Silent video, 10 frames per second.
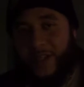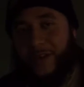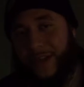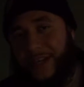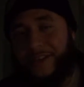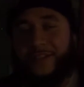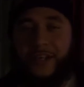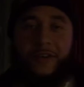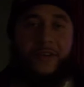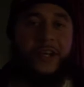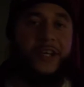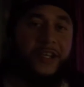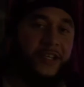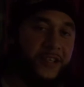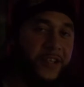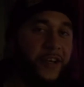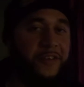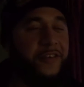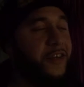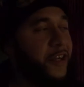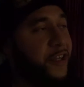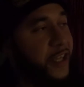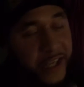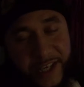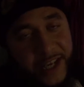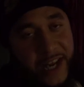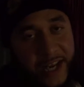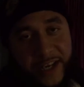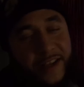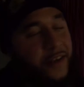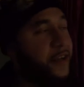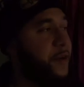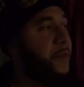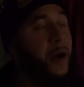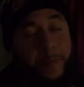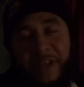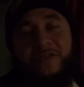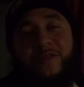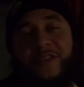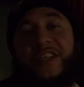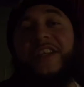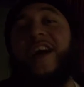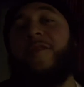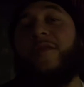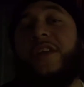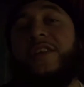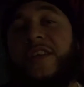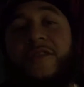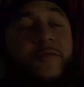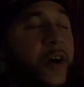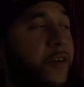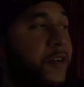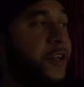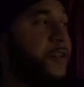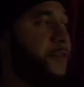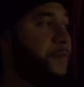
still here. So, you know, uh, did I? Uh, I mean, I've been through shit that I really didn't wanna.